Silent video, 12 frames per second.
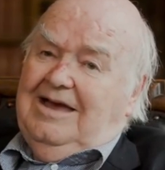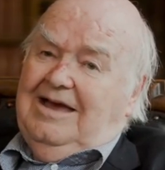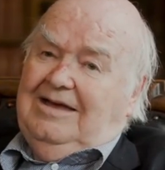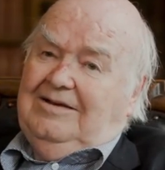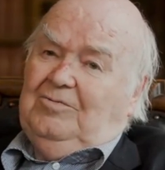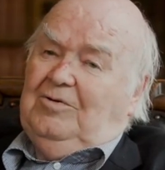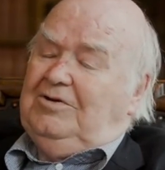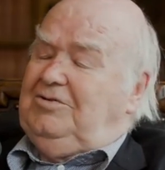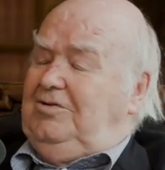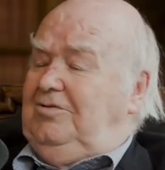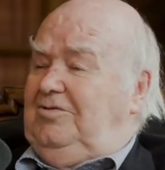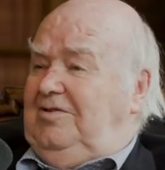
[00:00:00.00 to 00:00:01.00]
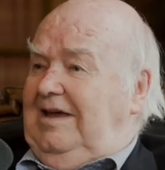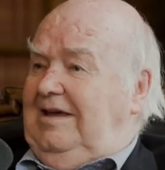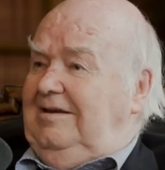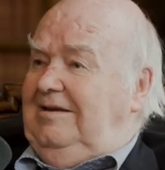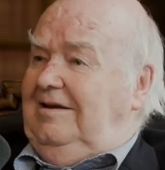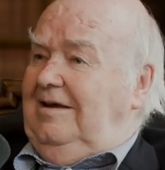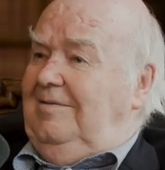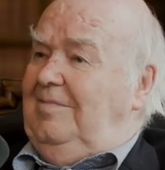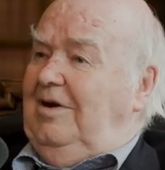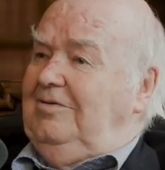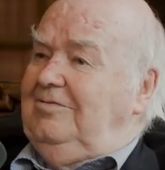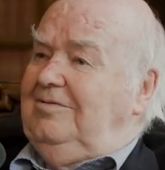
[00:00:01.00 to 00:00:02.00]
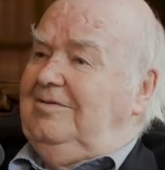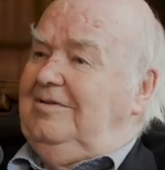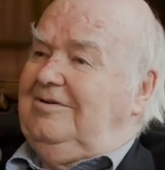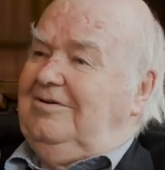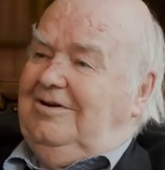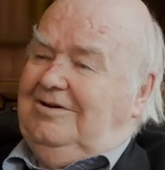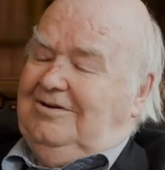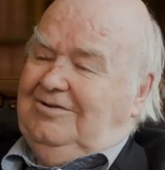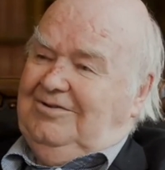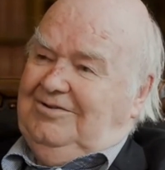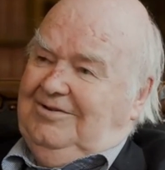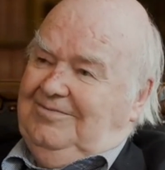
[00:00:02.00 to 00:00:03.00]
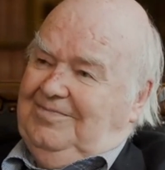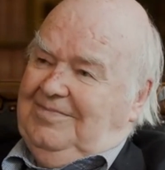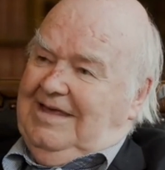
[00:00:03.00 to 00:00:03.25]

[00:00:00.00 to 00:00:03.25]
And what you said about the cross